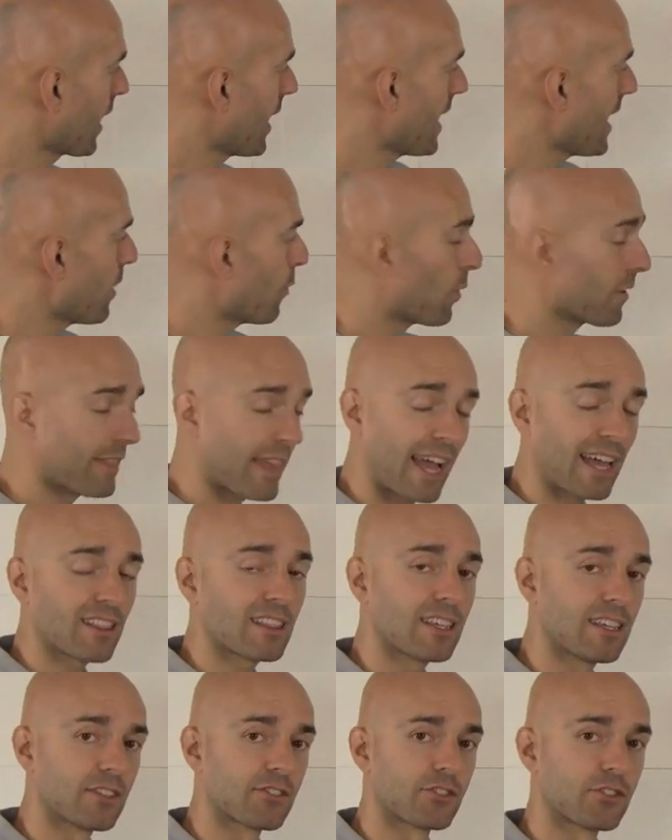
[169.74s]
and what
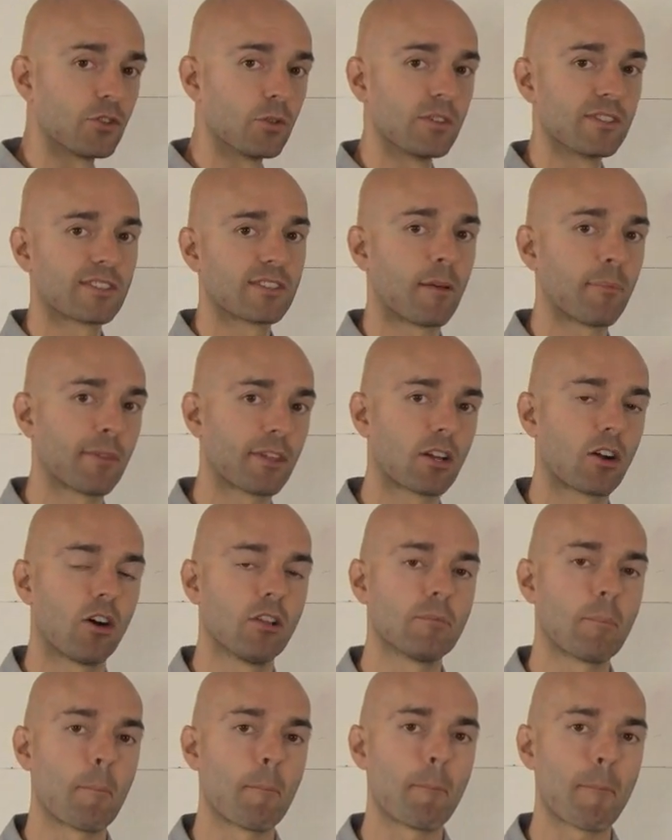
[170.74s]
that leads to is something
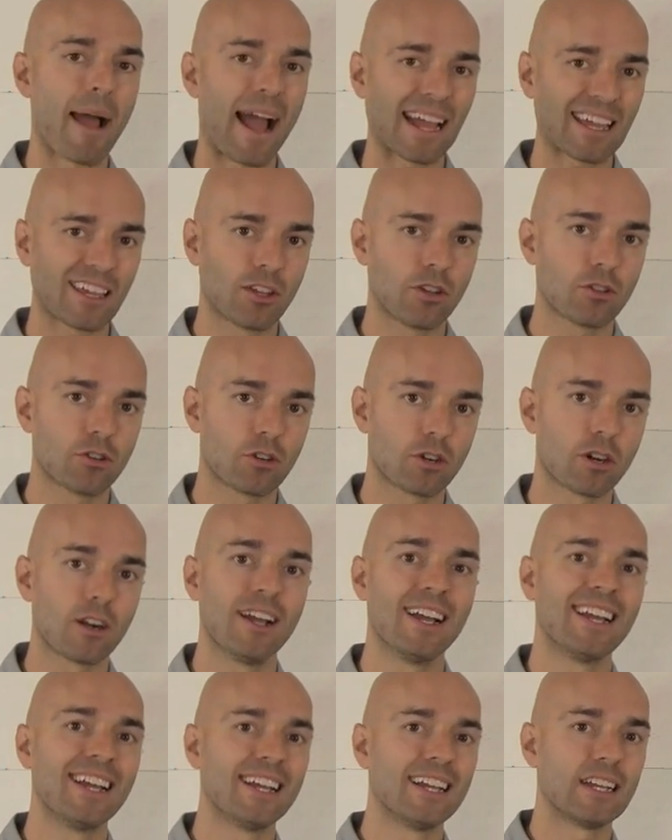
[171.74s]
called
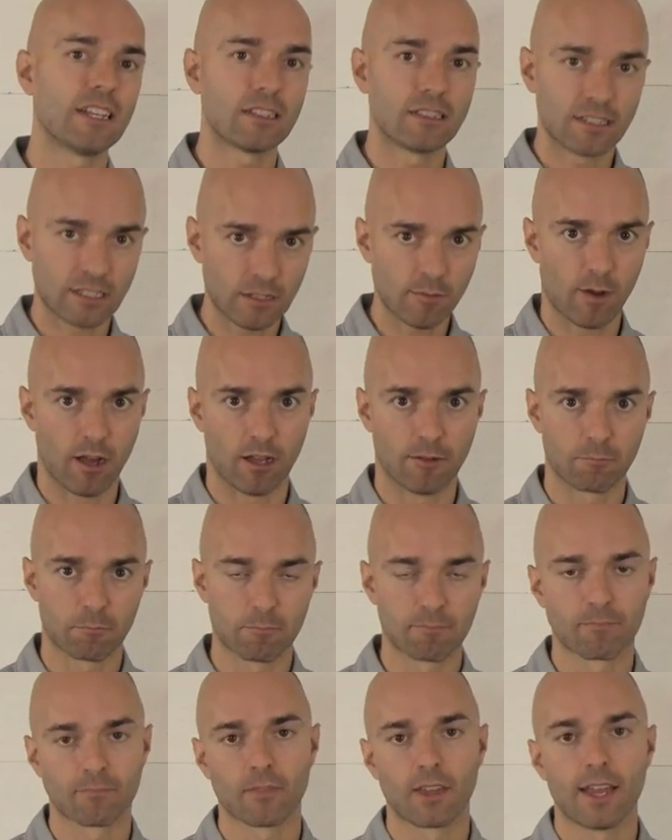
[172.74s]
macular edema.
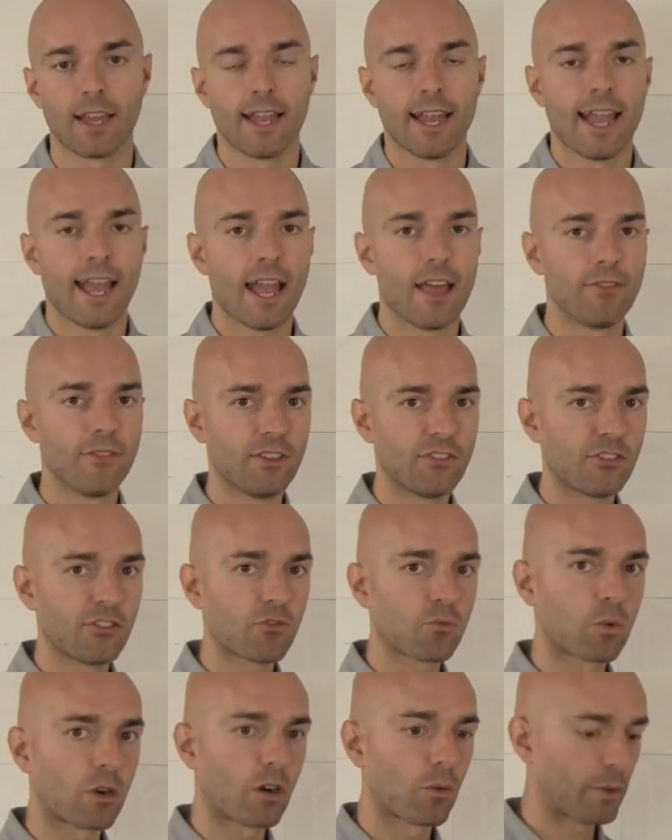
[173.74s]
And this
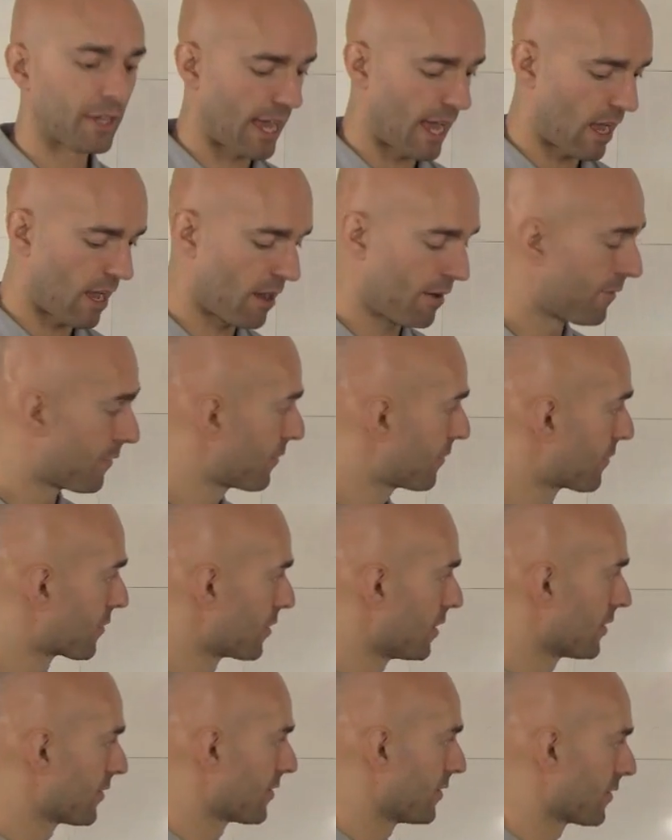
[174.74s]
is where we have,
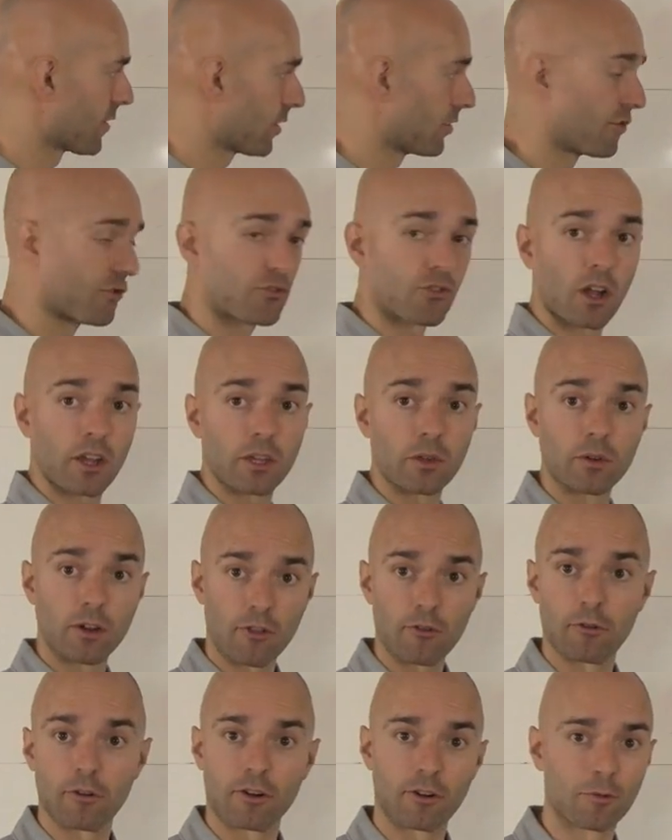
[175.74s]
for instance, I'll just draw you
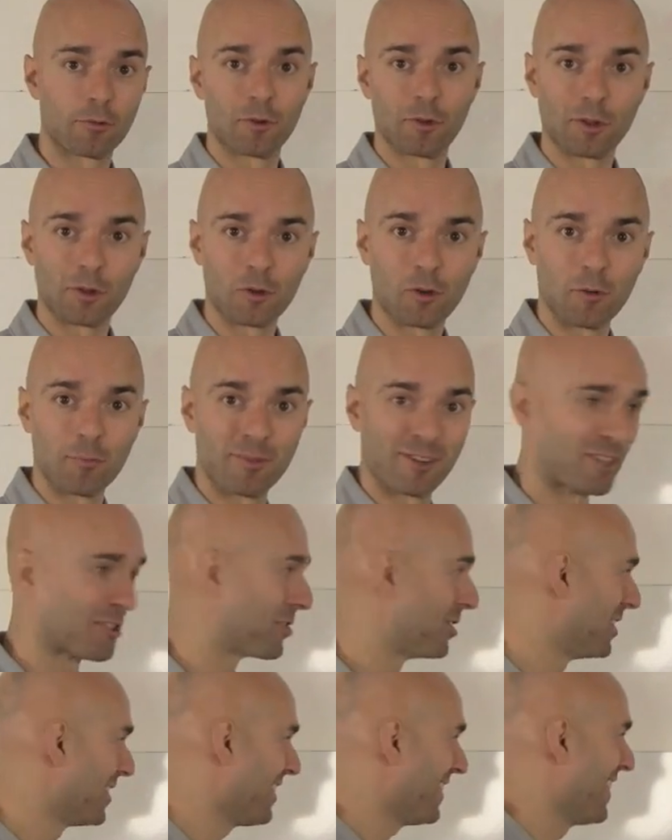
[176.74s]
another really cool
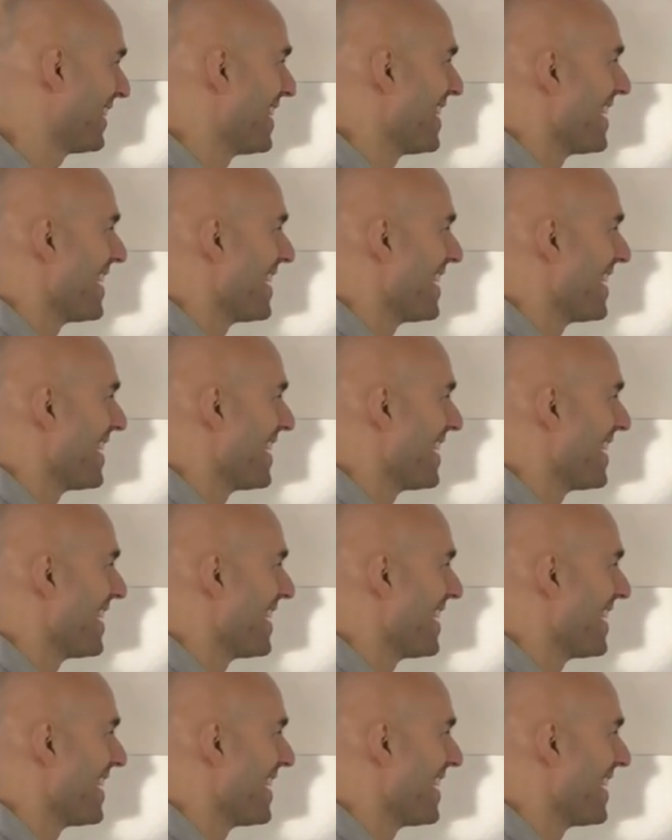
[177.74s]
picture here.